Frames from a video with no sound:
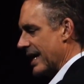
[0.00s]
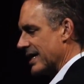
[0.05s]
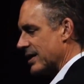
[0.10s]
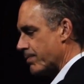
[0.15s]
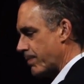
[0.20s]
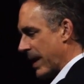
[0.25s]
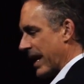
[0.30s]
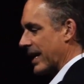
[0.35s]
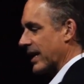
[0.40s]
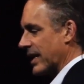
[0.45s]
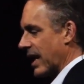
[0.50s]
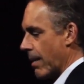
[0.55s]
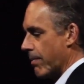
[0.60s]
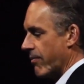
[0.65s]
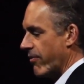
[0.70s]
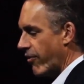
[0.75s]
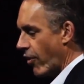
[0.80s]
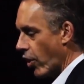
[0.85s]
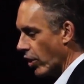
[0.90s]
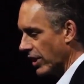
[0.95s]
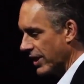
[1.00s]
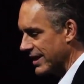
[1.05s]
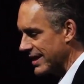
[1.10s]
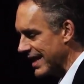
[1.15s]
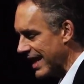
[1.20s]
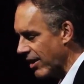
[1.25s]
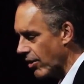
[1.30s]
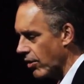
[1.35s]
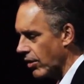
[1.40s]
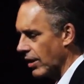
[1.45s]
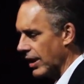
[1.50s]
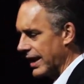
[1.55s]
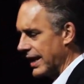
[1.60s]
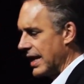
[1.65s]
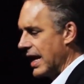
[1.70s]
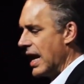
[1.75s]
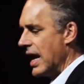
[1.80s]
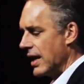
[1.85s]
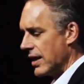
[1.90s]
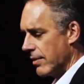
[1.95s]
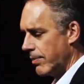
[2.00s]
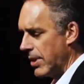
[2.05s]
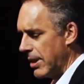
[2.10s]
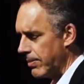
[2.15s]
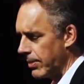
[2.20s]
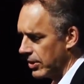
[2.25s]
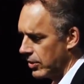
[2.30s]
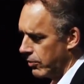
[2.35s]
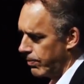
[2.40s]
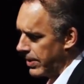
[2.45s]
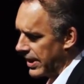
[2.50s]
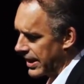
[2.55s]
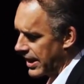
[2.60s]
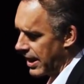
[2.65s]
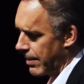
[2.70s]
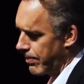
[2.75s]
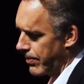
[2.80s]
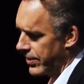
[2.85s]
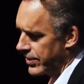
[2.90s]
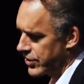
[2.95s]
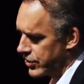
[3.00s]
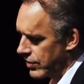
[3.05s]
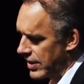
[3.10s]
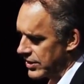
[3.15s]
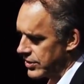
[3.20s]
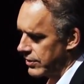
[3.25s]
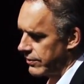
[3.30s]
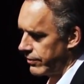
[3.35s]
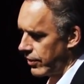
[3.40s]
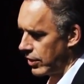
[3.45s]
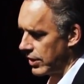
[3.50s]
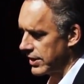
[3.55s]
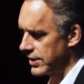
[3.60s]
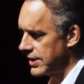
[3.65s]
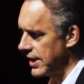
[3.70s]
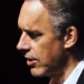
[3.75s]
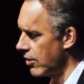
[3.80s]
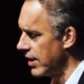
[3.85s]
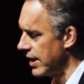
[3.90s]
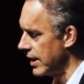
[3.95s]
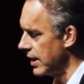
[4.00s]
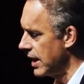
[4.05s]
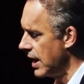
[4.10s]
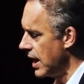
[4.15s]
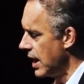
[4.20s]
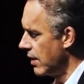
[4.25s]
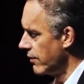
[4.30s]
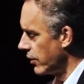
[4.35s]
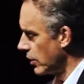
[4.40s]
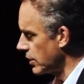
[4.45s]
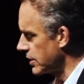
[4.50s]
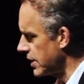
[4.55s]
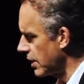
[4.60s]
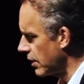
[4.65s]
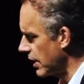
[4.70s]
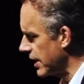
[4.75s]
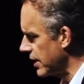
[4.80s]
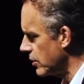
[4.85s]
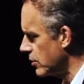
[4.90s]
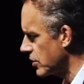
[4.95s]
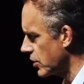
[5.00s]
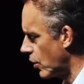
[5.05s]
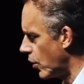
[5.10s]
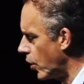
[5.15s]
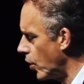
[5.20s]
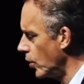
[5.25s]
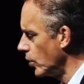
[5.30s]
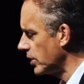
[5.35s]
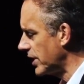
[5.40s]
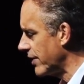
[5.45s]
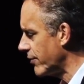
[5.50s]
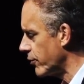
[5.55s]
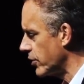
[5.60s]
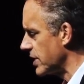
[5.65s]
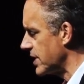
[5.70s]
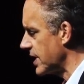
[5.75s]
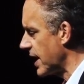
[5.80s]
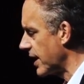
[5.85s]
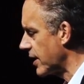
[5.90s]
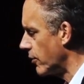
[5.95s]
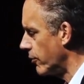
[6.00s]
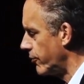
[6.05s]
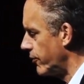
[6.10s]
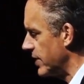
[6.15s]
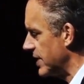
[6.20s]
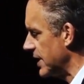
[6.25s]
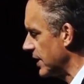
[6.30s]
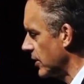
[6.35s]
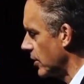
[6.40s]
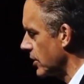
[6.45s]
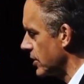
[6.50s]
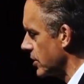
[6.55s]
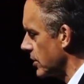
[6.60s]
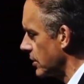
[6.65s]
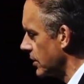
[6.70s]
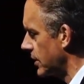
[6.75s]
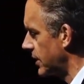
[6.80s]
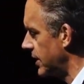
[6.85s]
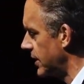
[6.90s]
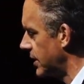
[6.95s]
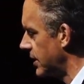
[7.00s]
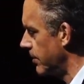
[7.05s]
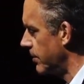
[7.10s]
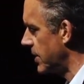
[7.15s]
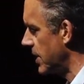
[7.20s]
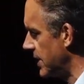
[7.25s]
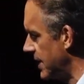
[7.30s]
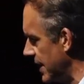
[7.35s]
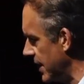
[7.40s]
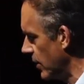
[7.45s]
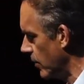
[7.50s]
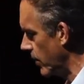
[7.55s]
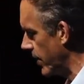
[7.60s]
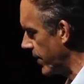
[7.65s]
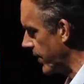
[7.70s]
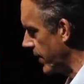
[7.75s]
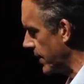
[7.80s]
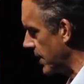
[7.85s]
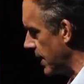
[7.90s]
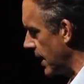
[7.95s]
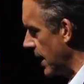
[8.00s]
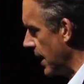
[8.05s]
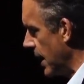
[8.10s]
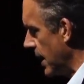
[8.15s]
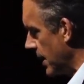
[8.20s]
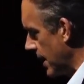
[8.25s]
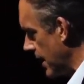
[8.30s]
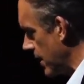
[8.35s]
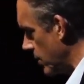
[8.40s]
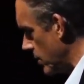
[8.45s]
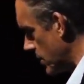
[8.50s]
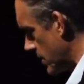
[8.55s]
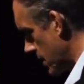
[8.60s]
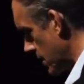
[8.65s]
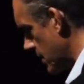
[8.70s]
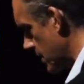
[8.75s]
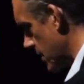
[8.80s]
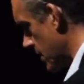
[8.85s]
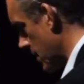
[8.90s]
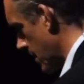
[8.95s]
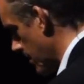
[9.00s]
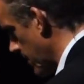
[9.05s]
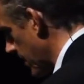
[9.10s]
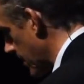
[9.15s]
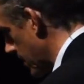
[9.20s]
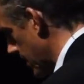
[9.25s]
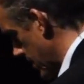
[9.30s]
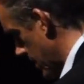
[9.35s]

is picked up voluntarily, the people who pick up the stressor voluntarily use a whole different psychophysiological system to deal with it. They use the system that's